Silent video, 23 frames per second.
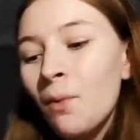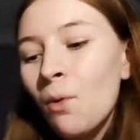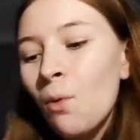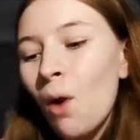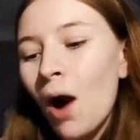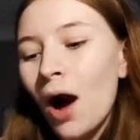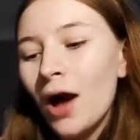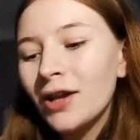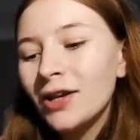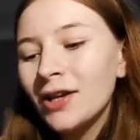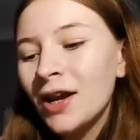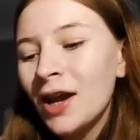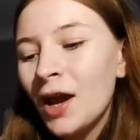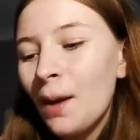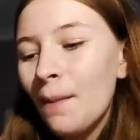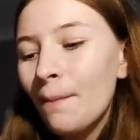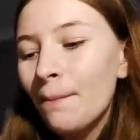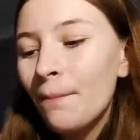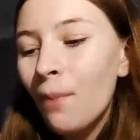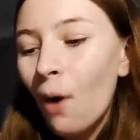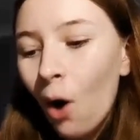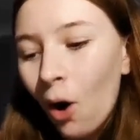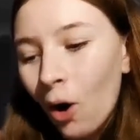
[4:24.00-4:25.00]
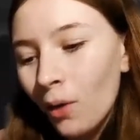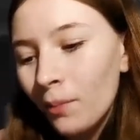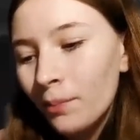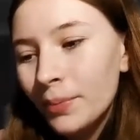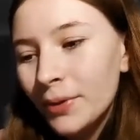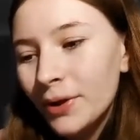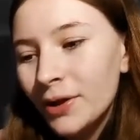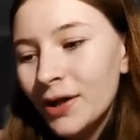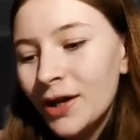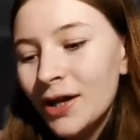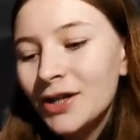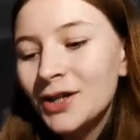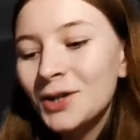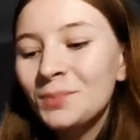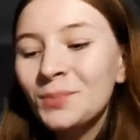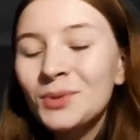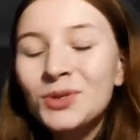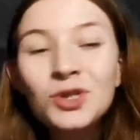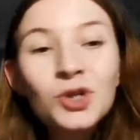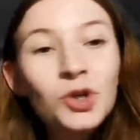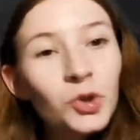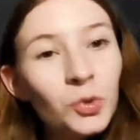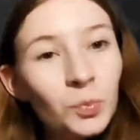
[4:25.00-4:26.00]
Number 1, pop.
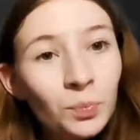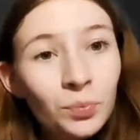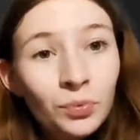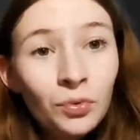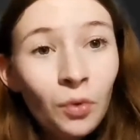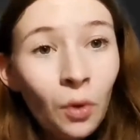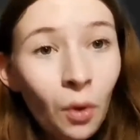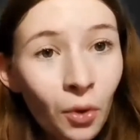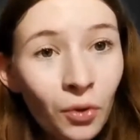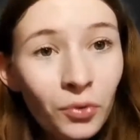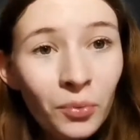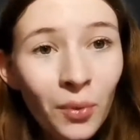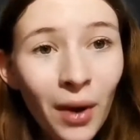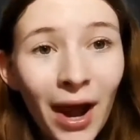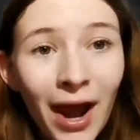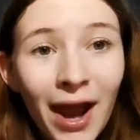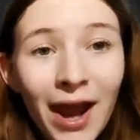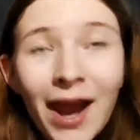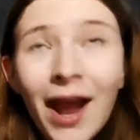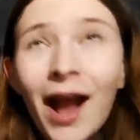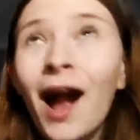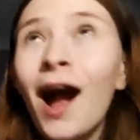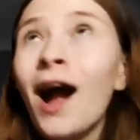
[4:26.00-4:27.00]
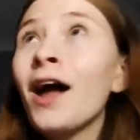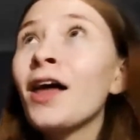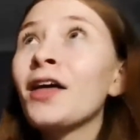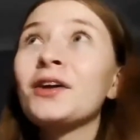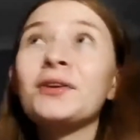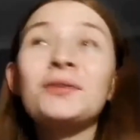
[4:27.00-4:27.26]
Number 2, Broadway.